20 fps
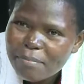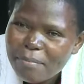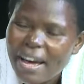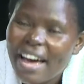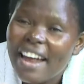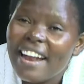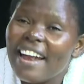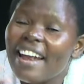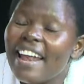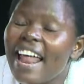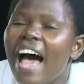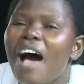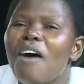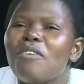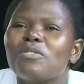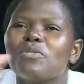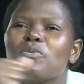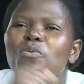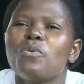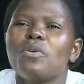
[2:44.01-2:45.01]
So
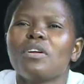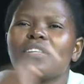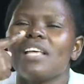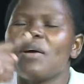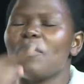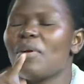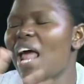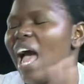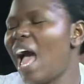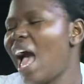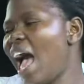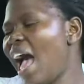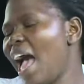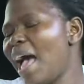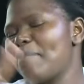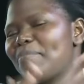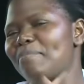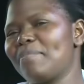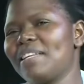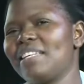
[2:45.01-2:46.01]
we taught like
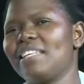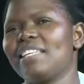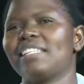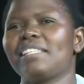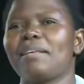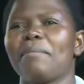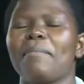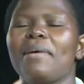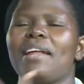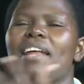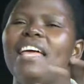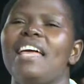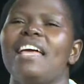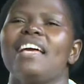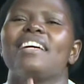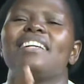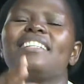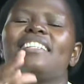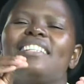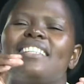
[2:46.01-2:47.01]
a number of
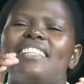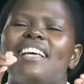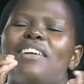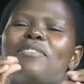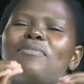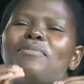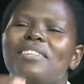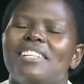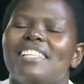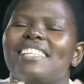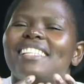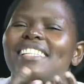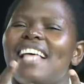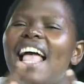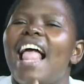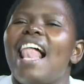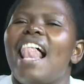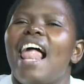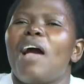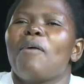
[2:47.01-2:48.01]
4 of them,
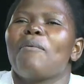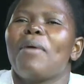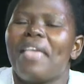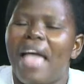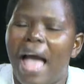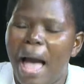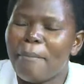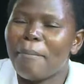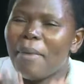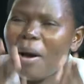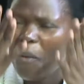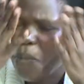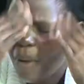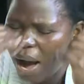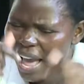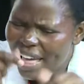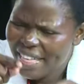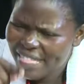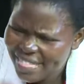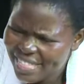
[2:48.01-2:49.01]
and
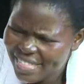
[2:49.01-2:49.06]
now